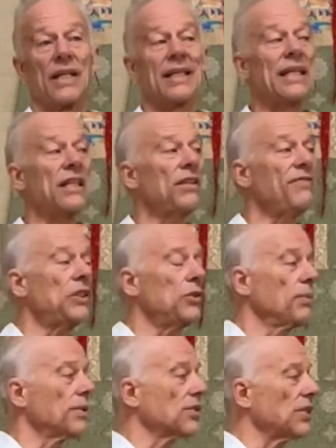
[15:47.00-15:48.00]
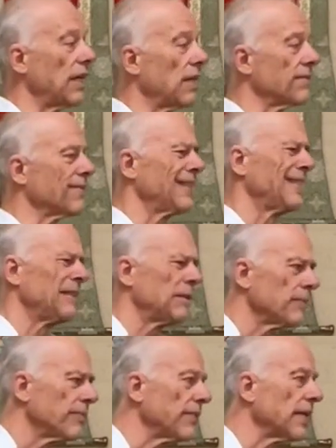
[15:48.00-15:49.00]
The individual self
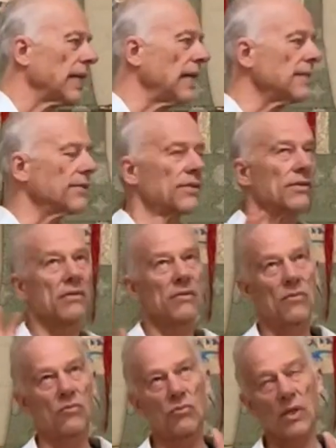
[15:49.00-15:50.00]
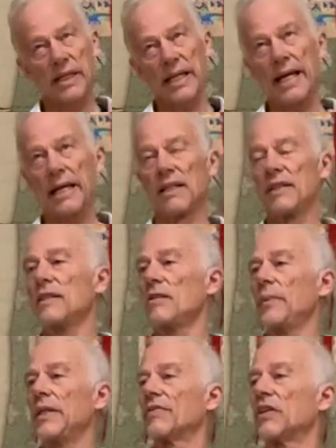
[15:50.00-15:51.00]
gets, again, a little
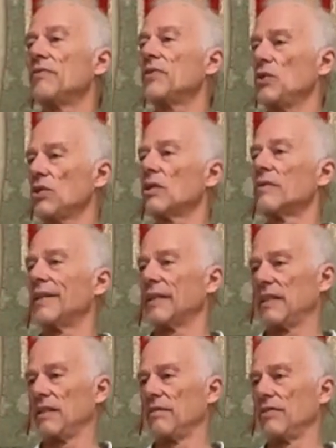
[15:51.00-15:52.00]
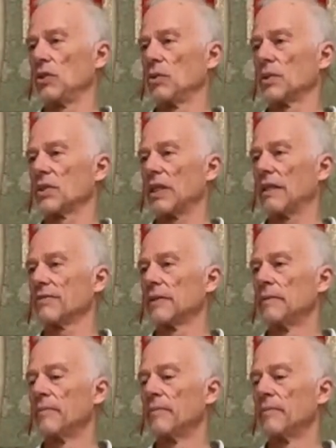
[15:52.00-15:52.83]
bit of confusion around individual self.